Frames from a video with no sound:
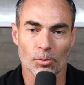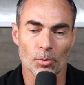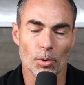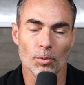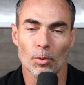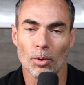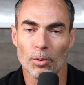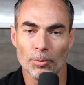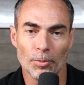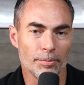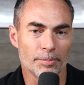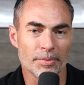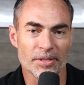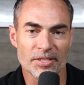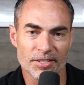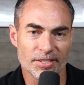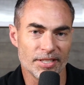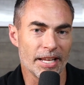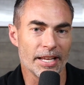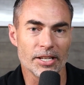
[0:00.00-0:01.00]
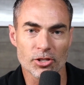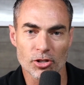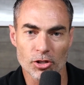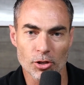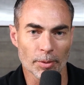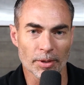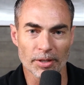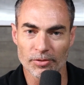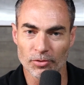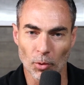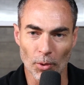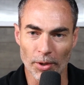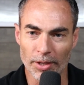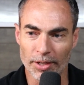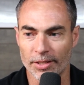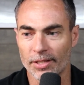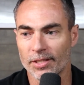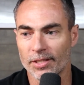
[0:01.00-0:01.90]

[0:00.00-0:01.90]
What mistakes should we avoid in this